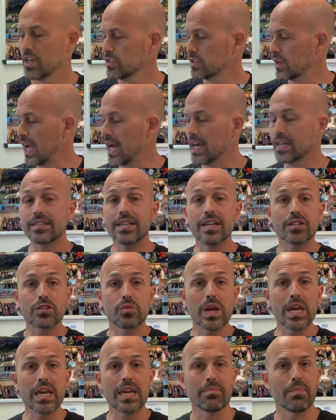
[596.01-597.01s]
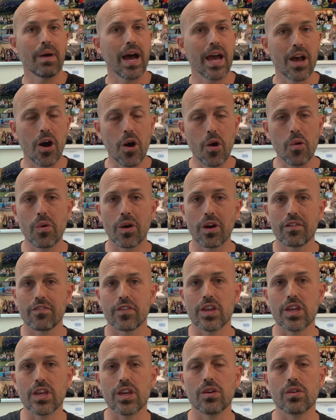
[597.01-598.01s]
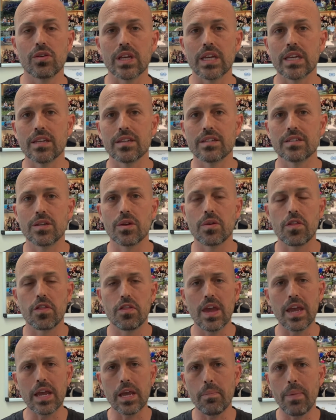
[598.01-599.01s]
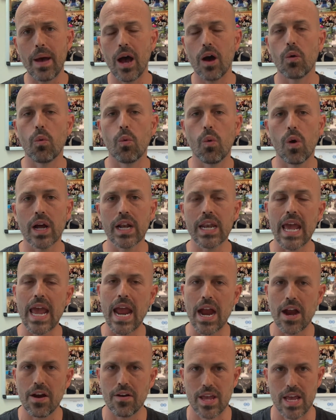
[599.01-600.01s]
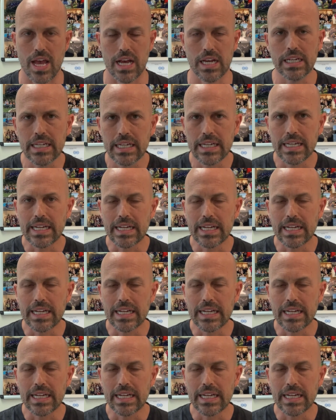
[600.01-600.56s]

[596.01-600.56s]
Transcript: So, guys, this week, my homework for you is to think about one area